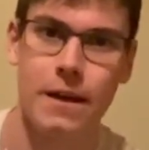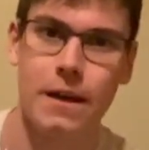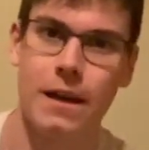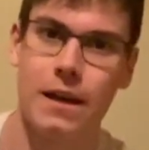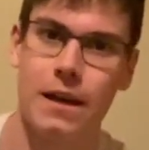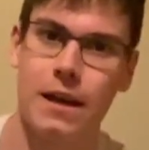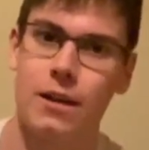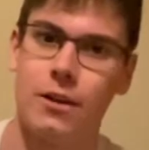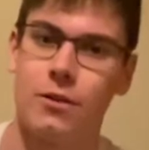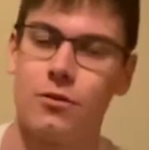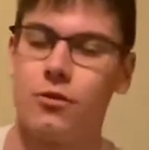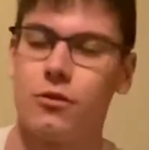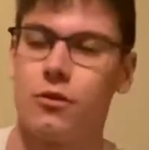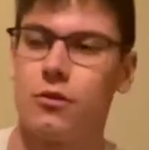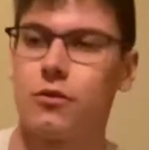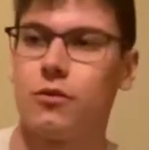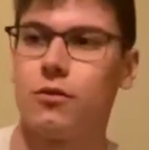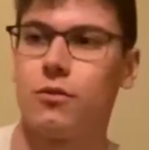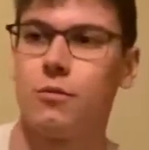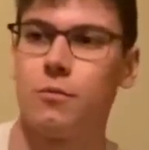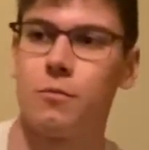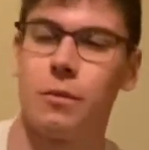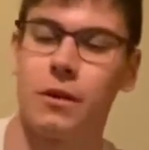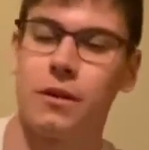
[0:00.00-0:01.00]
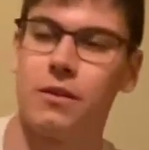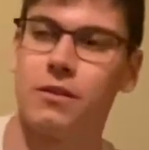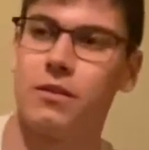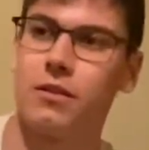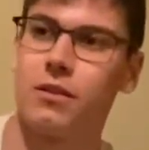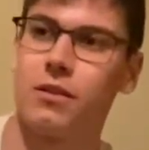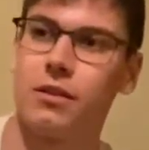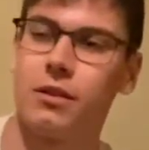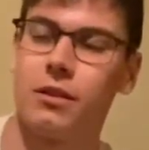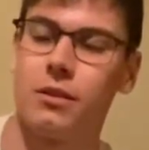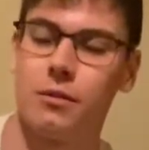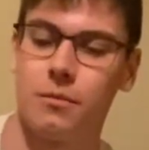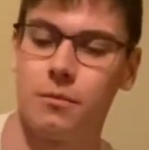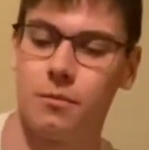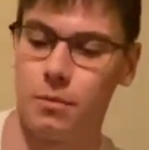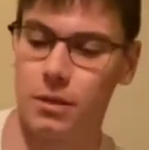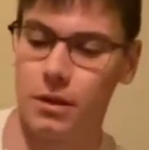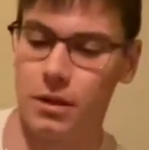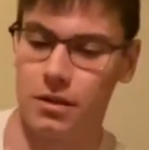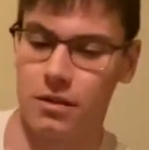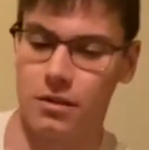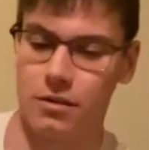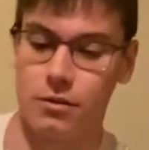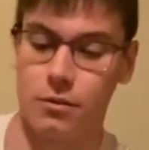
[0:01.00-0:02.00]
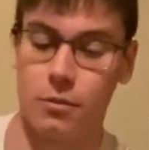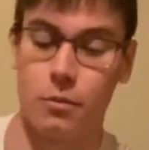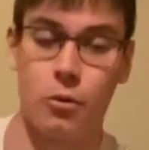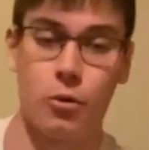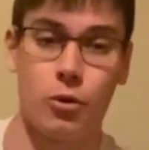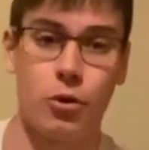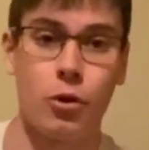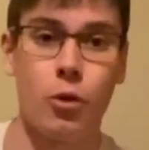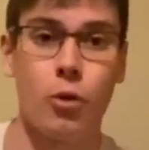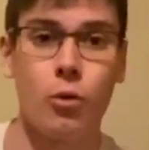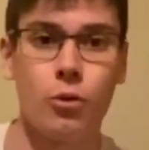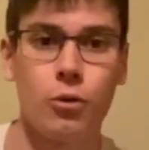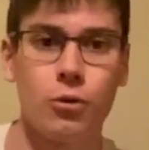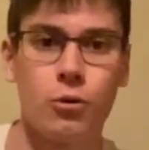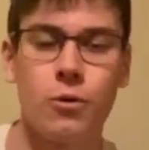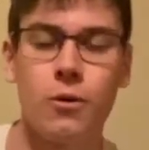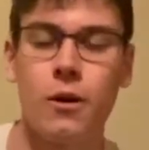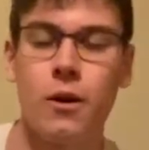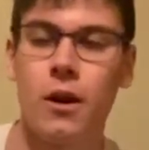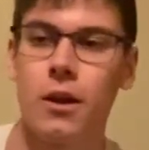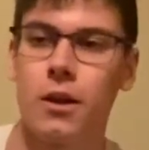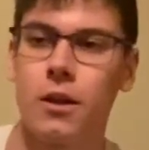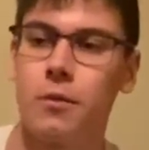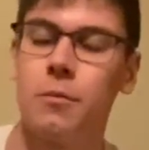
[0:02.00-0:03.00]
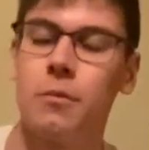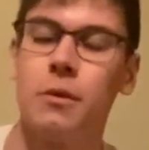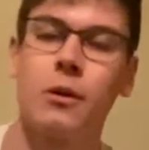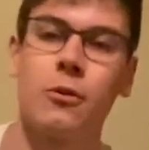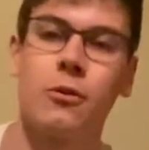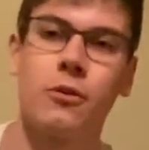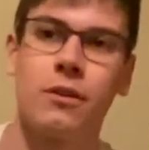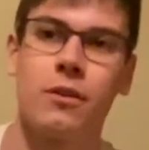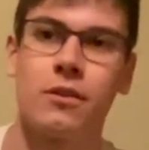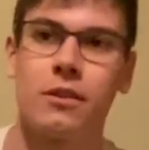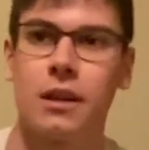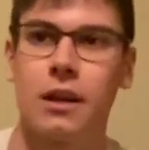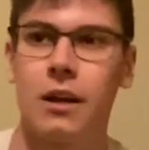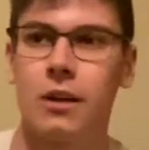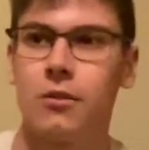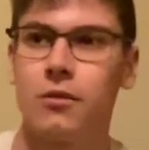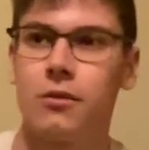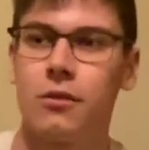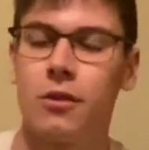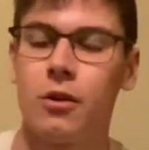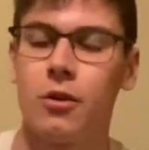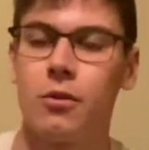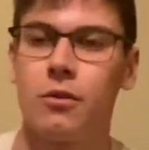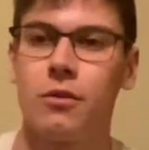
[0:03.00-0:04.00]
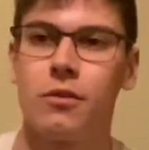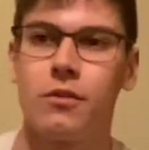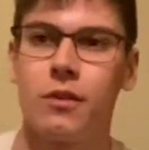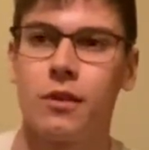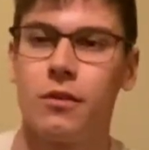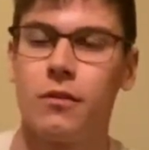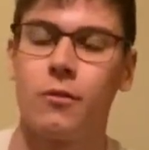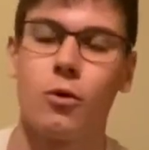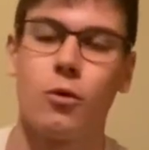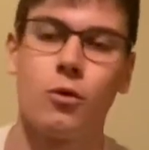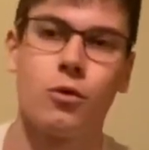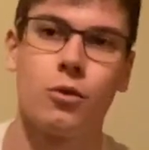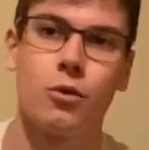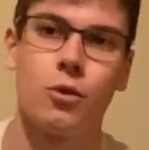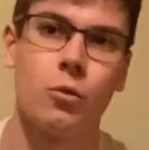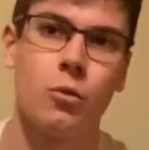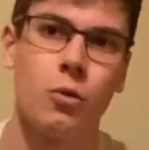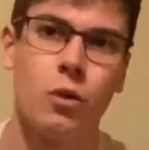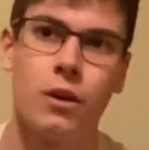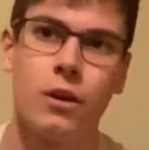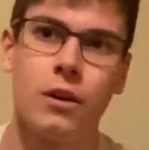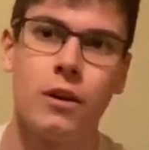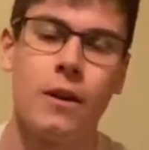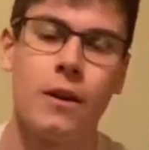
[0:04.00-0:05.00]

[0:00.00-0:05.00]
and just basically, because the more you order, the bigger discount. So instead of ordering one,